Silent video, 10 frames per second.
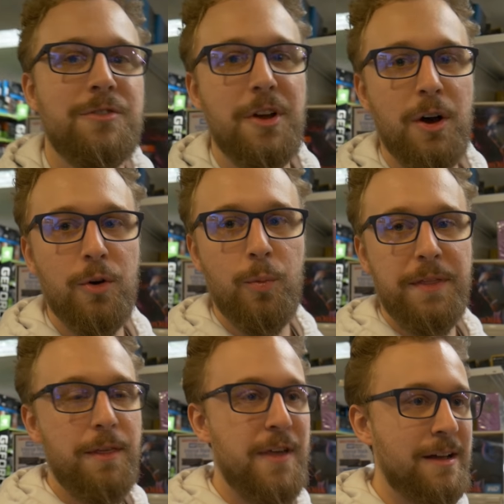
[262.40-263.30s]
So
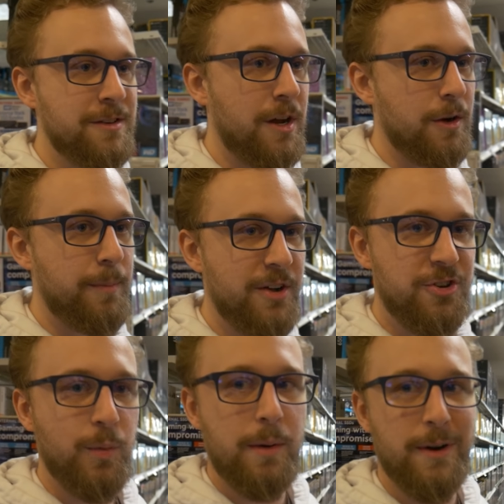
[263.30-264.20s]
with the $1,000
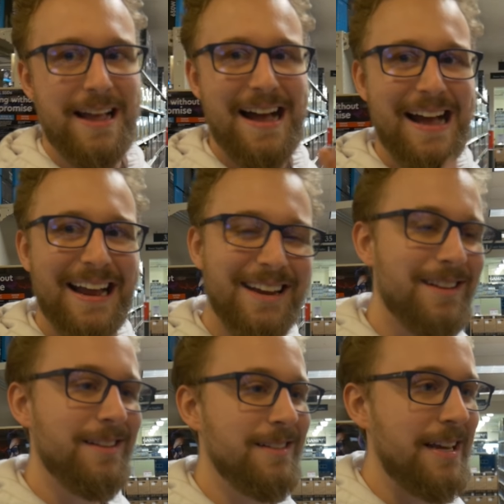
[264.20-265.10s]
budget, we were kind
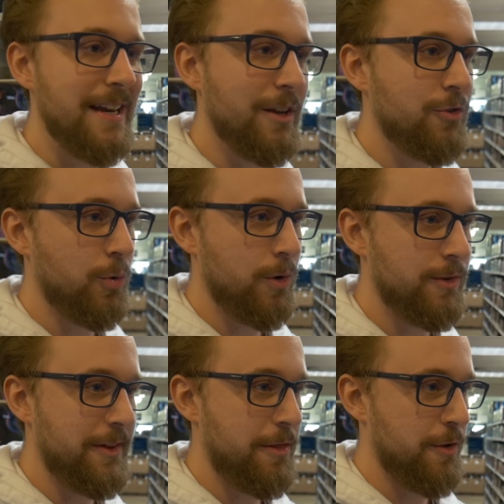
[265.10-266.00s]
of leaning
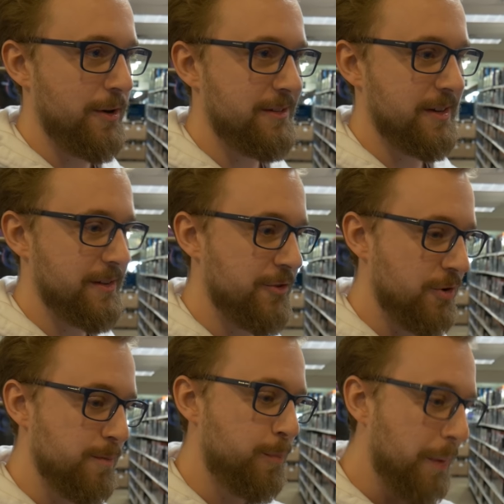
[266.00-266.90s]
towards a
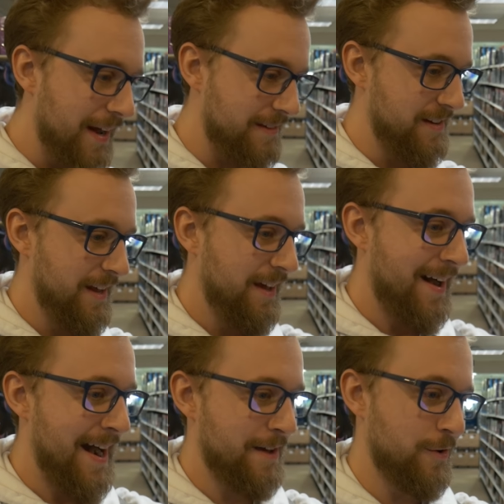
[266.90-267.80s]
3600, but
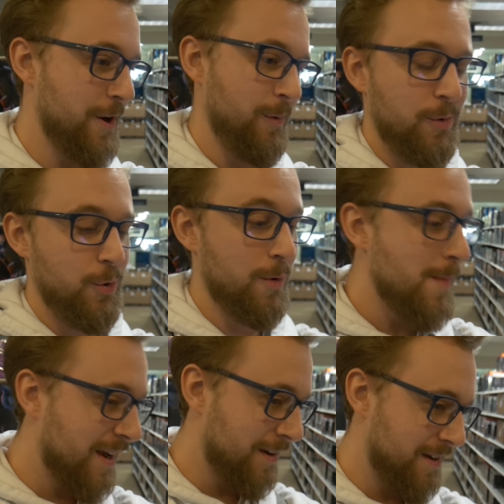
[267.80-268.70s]
I don't know. You want to
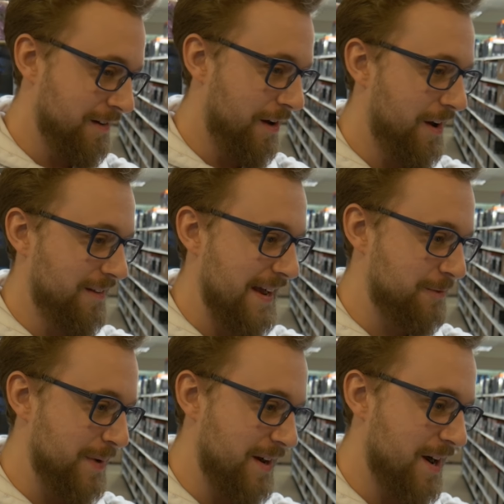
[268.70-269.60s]
make a
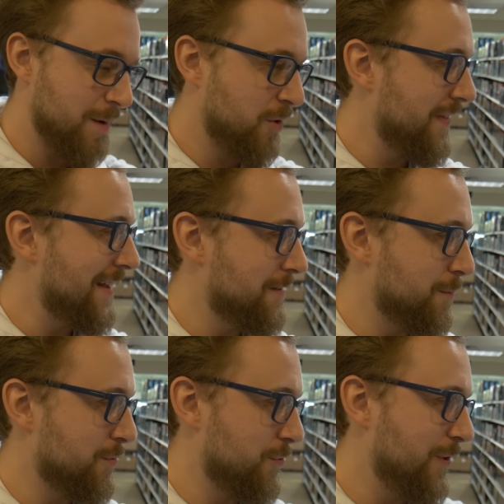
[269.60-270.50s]
last minute audible? That's a
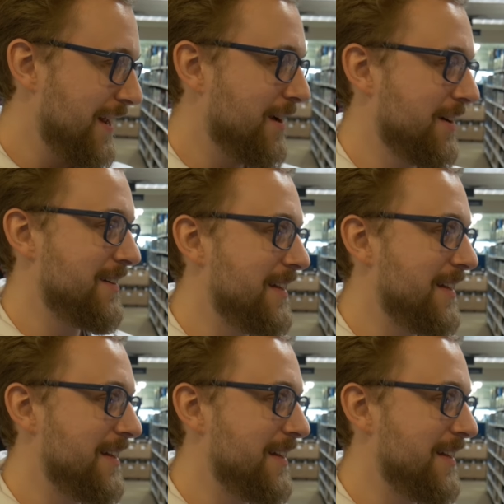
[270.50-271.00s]
pretty good